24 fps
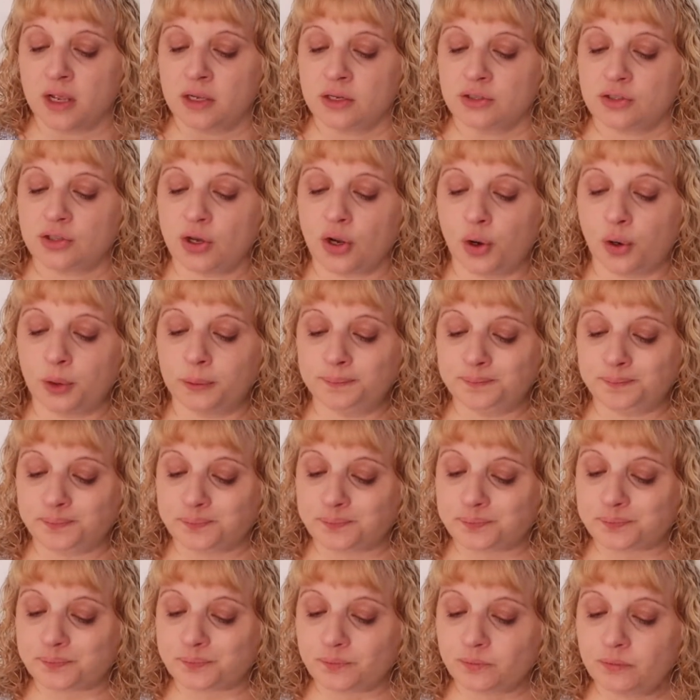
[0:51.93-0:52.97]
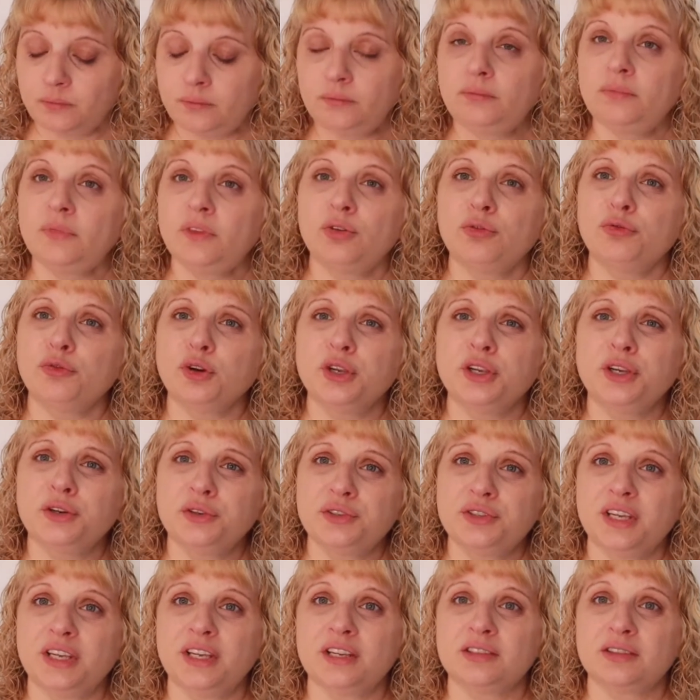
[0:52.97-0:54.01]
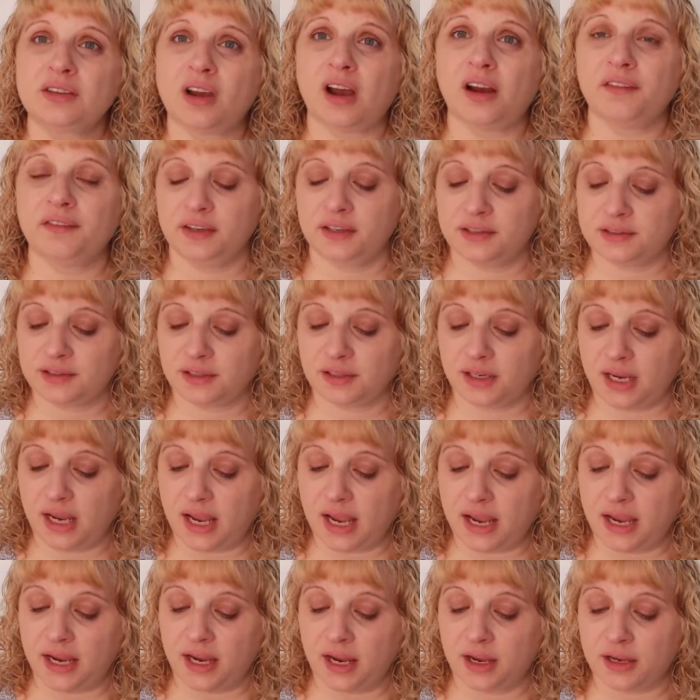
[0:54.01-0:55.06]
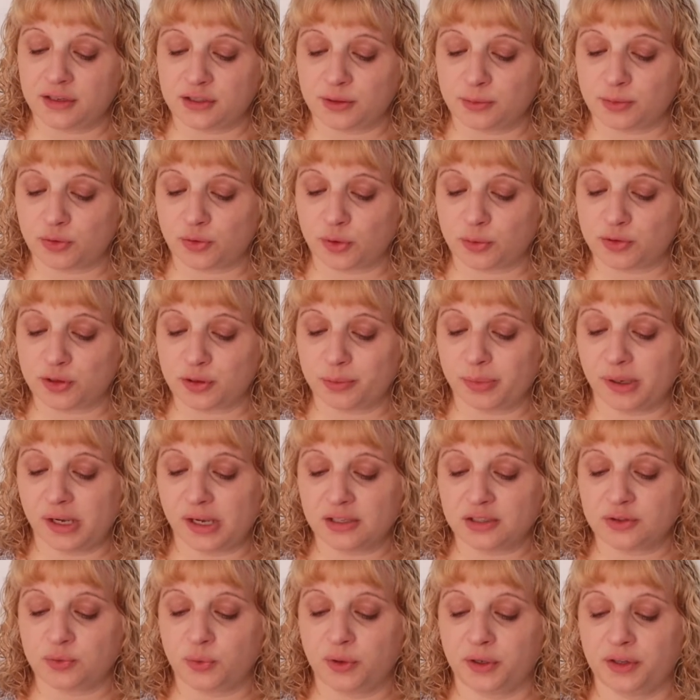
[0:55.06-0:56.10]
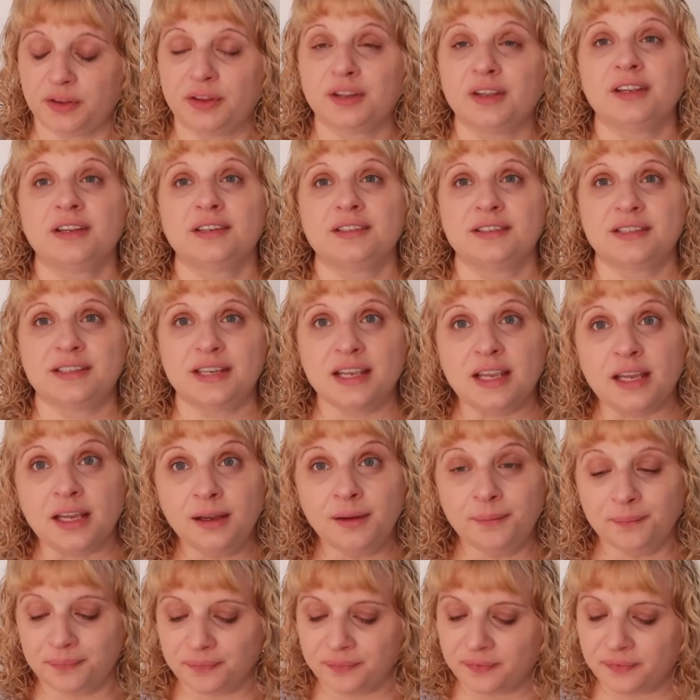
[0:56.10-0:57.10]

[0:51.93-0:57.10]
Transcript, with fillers: So Free Your Tea is obviously a subscription box with tea,